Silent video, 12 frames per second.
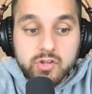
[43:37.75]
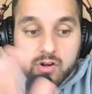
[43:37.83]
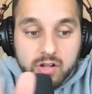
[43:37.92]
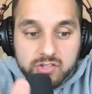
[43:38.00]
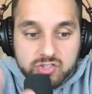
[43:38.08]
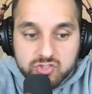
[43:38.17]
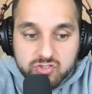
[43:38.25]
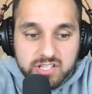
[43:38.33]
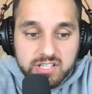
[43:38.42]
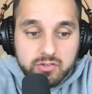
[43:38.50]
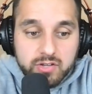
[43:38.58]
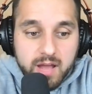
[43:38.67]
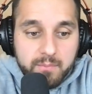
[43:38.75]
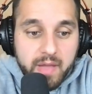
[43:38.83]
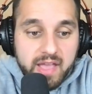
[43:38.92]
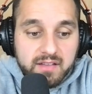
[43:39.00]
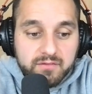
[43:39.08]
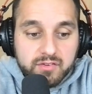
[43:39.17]
You're on the street. You're not
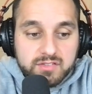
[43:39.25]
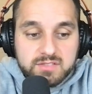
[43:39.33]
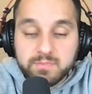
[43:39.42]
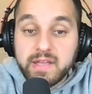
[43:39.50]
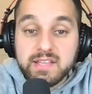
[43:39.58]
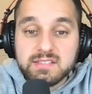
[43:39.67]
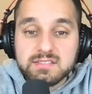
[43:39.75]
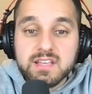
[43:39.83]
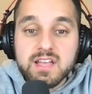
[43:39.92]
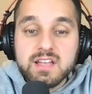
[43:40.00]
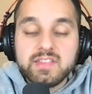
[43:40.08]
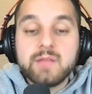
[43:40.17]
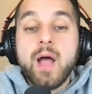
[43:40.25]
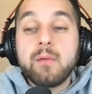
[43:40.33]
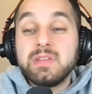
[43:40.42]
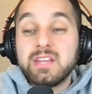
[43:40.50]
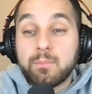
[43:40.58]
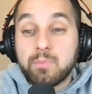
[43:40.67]
paying for a space. They
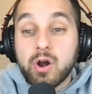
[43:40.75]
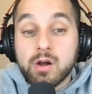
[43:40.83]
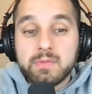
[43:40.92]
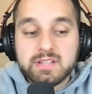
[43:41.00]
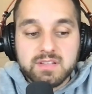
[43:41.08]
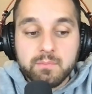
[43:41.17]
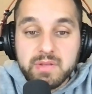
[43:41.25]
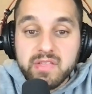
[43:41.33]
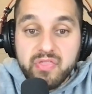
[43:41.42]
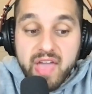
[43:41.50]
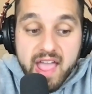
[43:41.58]
probably need a permit to be